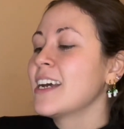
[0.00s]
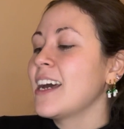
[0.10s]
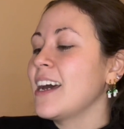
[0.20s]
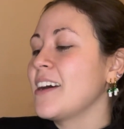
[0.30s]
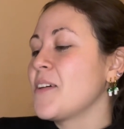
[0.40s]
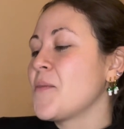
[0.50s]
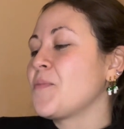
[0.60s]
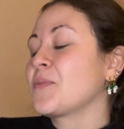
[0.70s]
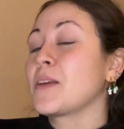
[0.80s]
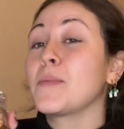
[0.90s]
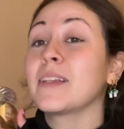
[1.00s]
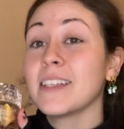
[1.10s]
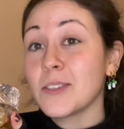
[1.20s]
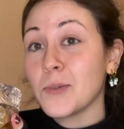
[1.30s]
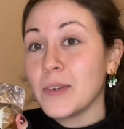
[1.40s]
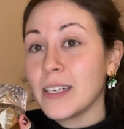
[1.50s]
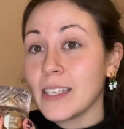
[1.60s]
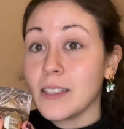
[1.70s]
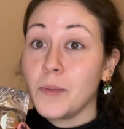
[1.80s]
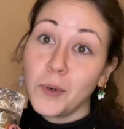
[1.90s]
but this one
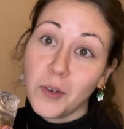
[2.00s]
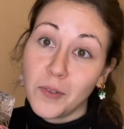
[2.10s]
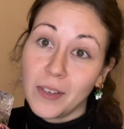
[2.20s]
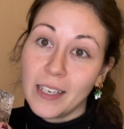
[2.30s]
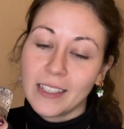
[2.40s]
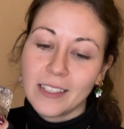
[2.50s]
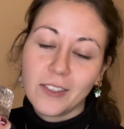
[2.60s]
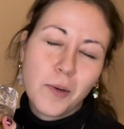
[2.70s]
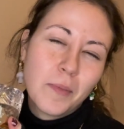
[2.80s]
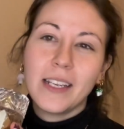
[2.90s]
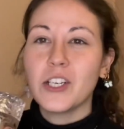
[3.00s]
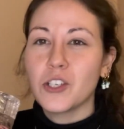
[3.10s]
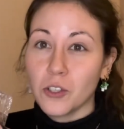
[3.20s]
is a perfect combination